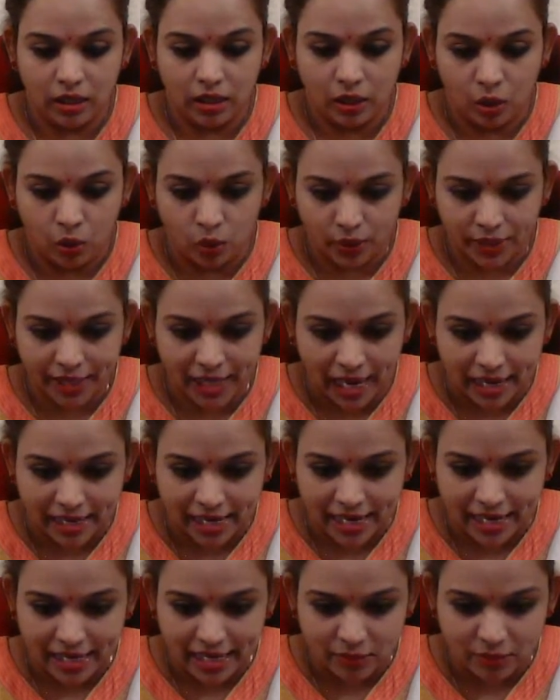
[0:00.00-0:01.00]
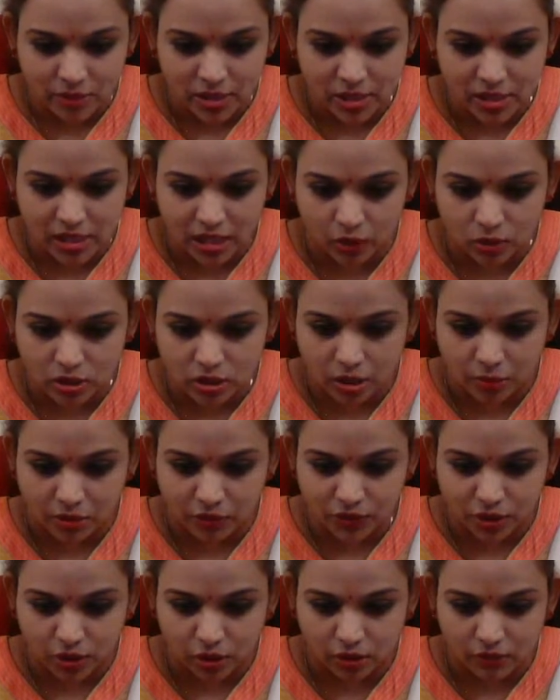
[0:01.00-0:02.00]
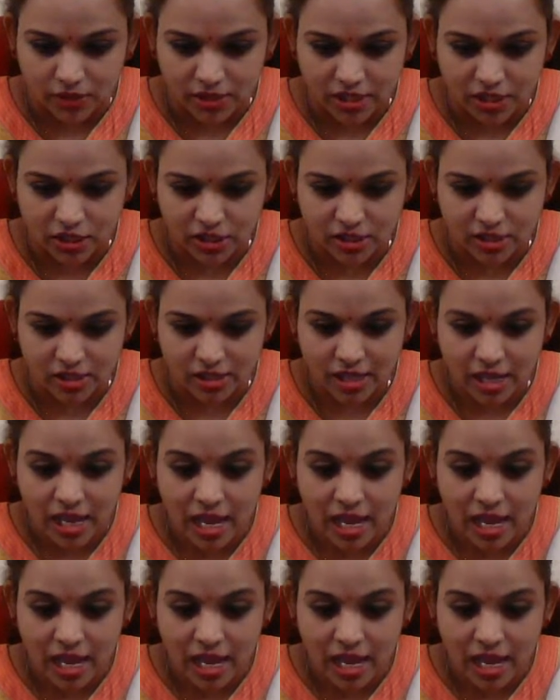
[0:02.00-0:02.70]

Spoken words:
Okay, again I missed out some of the conversations.